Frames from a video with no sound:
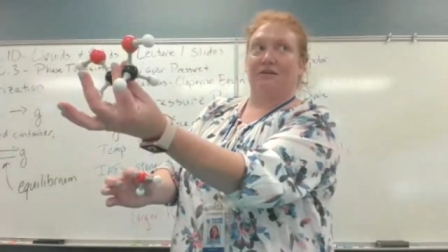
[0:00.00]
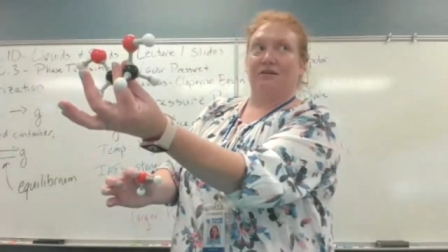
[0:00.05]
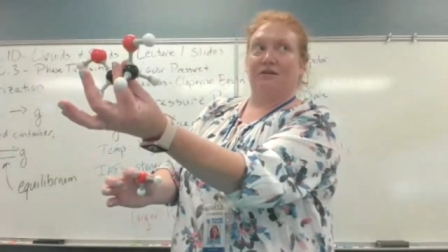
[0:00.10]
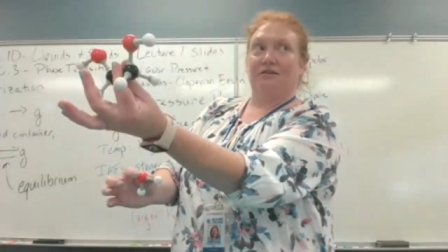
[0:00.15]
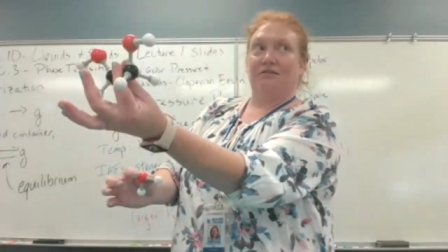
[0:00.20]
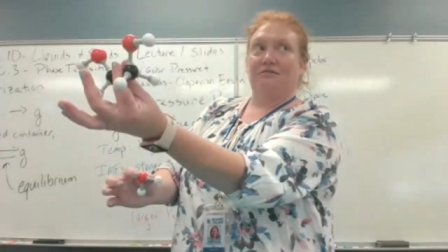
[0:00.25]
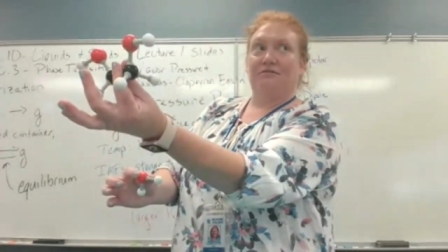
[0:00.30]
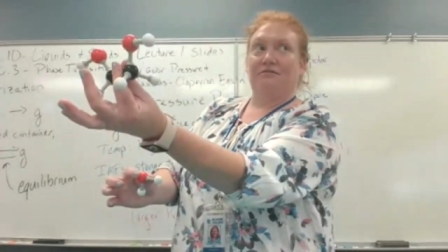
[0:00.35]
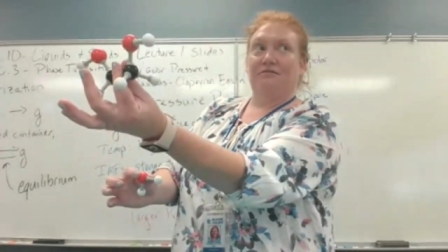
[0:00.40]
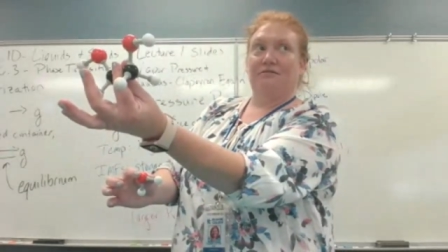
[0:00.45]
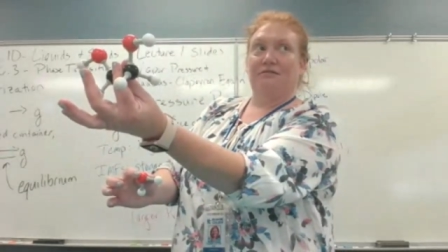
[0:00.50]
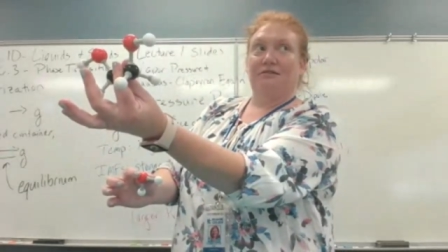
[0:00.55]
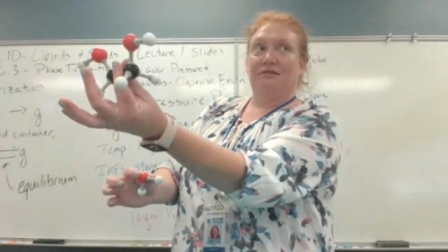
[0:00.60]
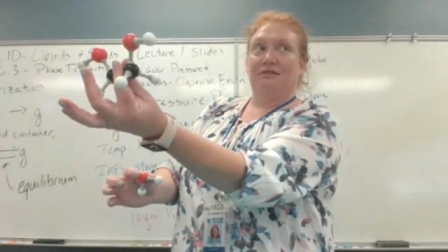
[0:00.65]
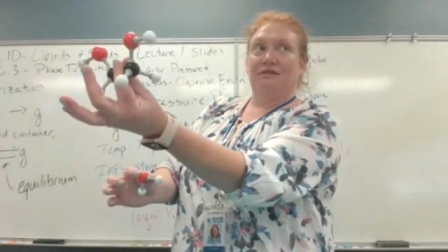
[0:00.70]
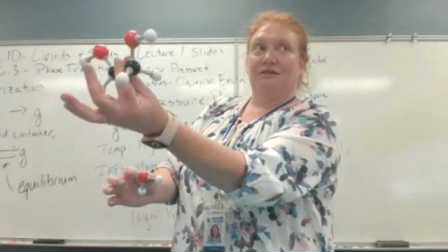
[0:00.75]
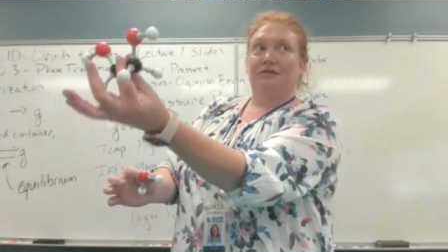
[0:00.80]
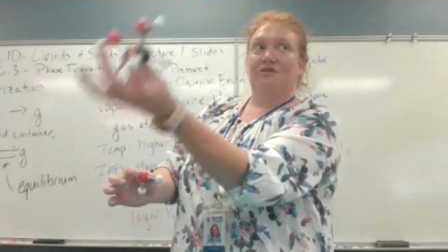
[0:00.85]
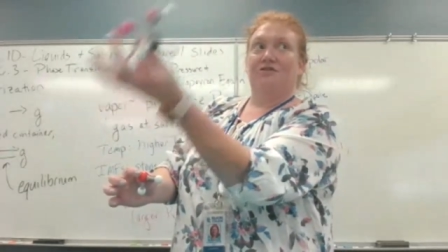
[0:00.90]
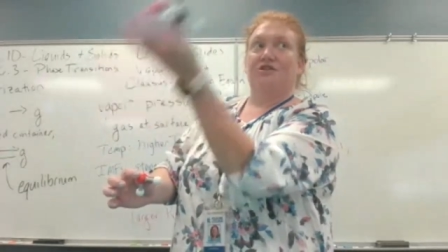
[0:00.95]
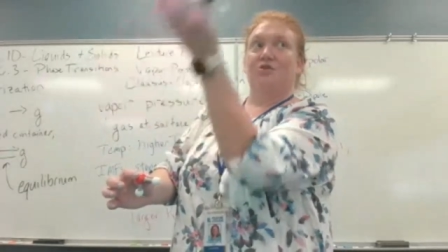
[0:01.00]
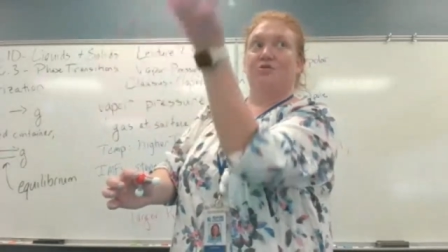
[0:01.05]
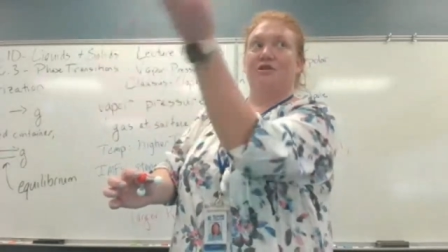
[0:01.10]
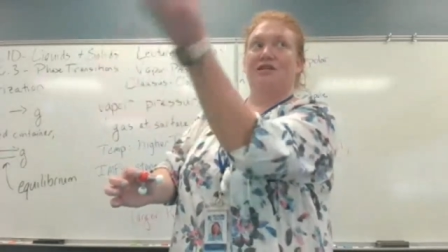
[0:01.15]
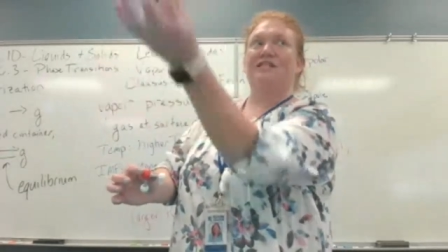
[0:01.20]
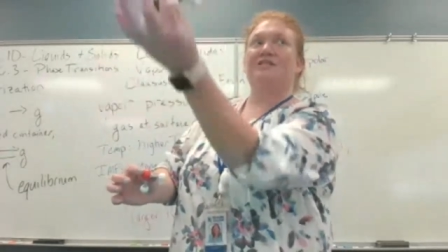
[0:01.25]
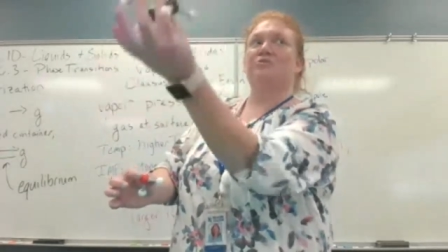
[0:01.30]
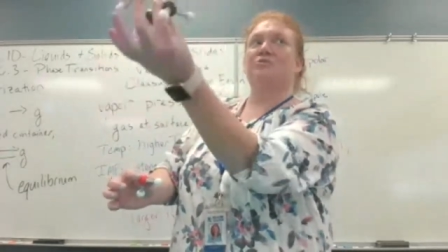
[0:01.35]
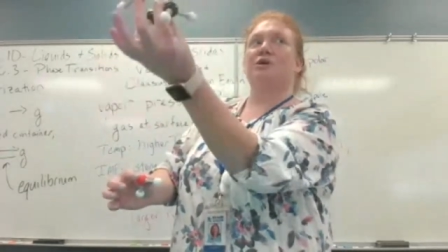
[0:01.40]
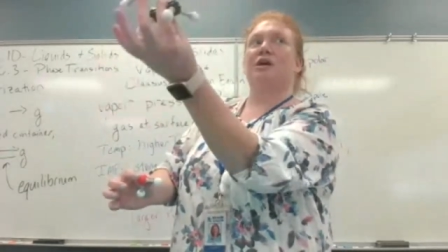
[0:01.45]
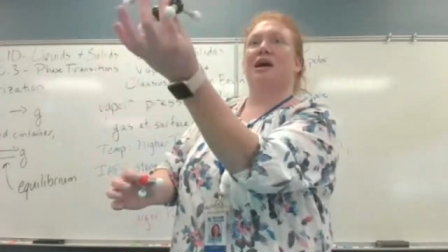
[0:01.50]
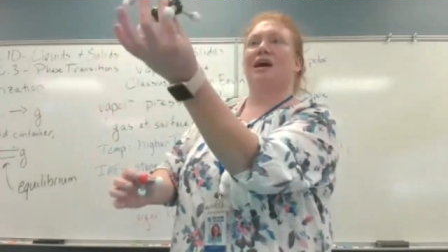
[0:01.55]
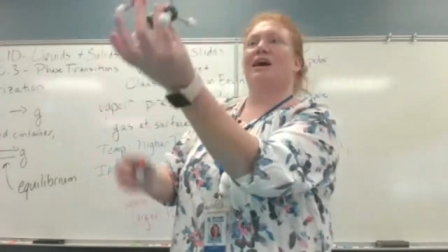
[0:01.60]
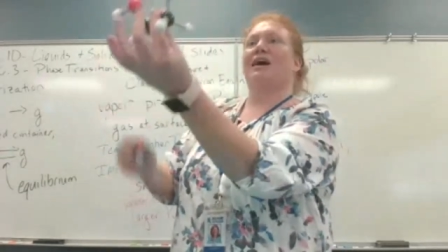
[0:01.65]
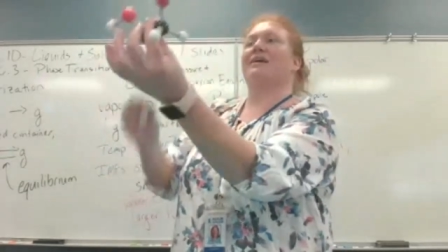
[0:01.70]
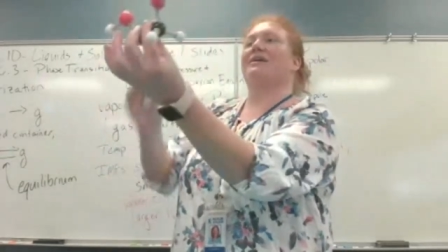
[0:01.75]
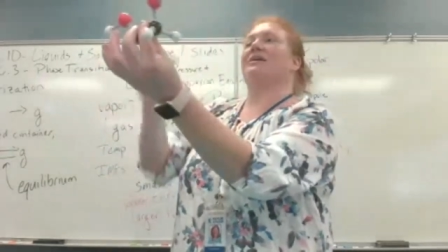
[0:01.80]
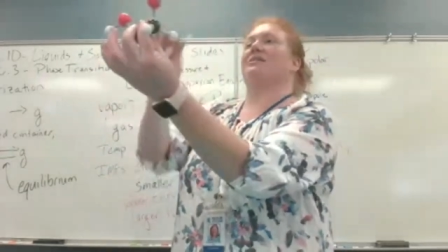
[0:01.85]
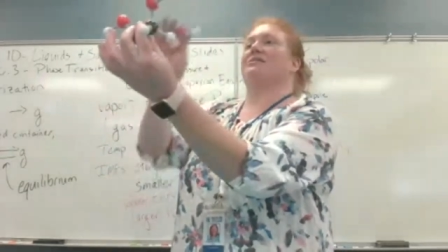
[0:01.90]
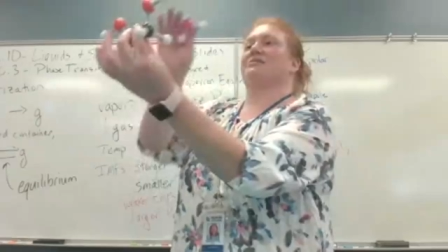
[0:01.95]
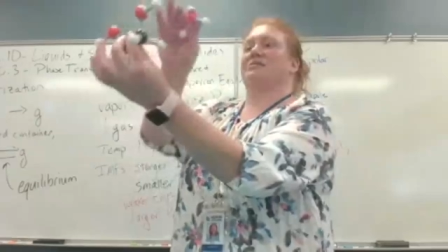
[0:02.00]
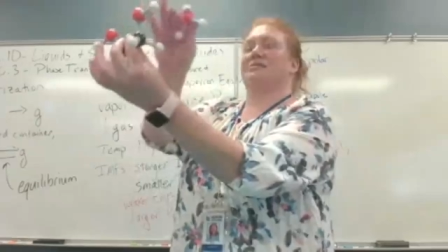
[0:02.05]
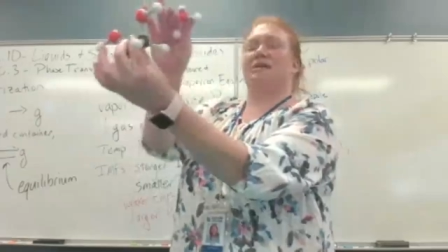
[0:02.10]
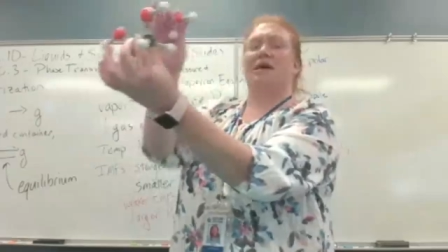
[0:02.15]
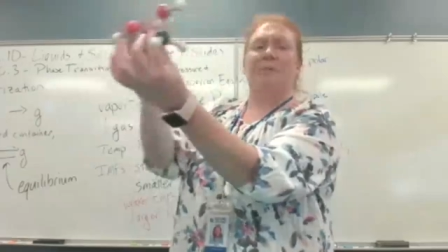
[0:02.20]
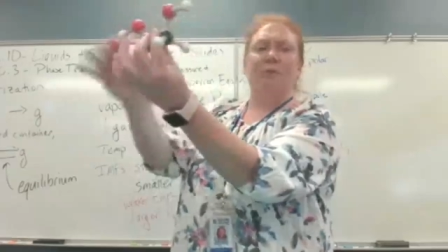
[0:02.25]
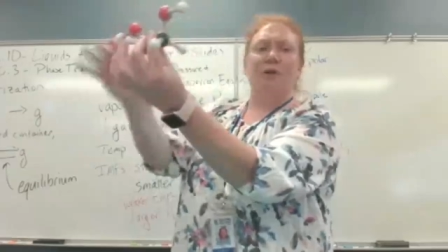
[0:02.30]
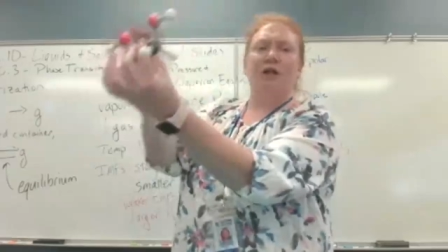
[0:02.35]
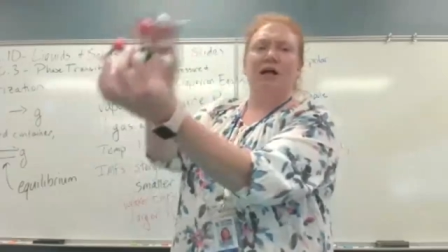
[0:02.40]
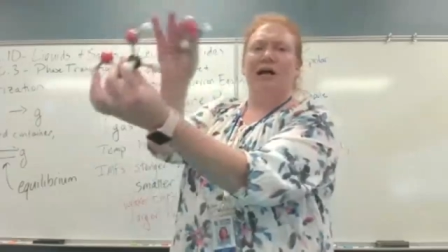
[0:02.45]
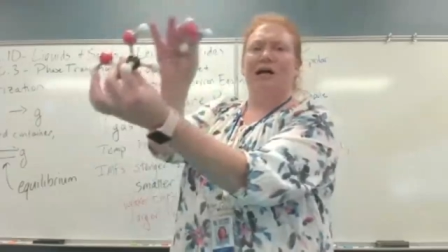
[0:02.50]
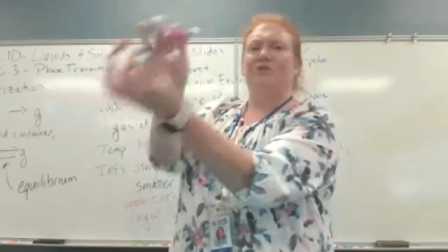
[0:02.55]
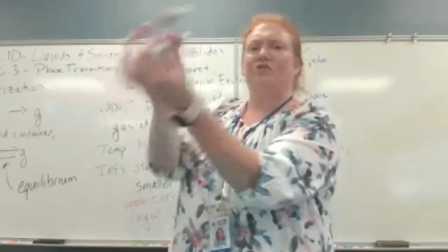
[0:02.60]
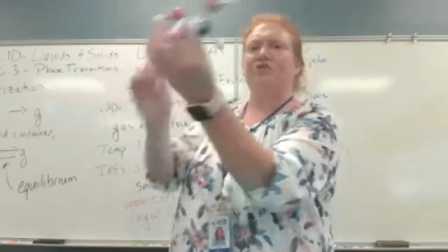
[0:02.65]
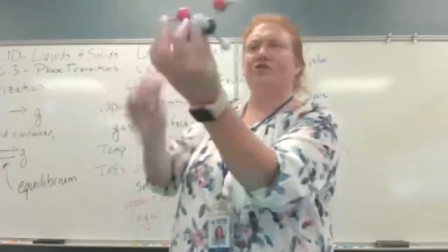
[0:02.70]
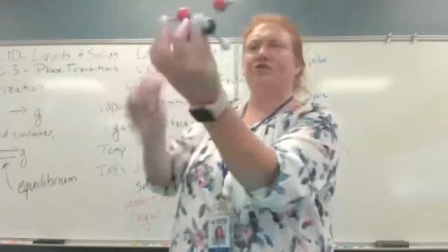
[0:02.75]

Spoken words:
ethylene glycol. So this guy can